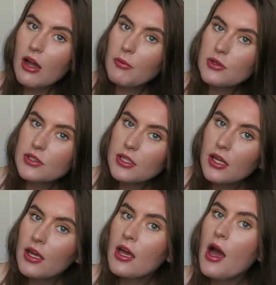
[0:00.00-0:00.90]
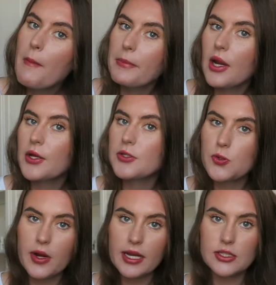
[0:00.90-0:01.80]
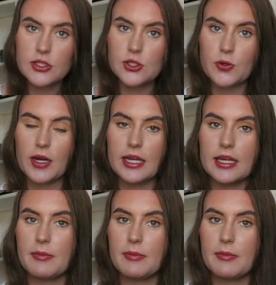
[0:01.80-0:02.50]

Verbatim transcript: I was gonna blow dry it and straighten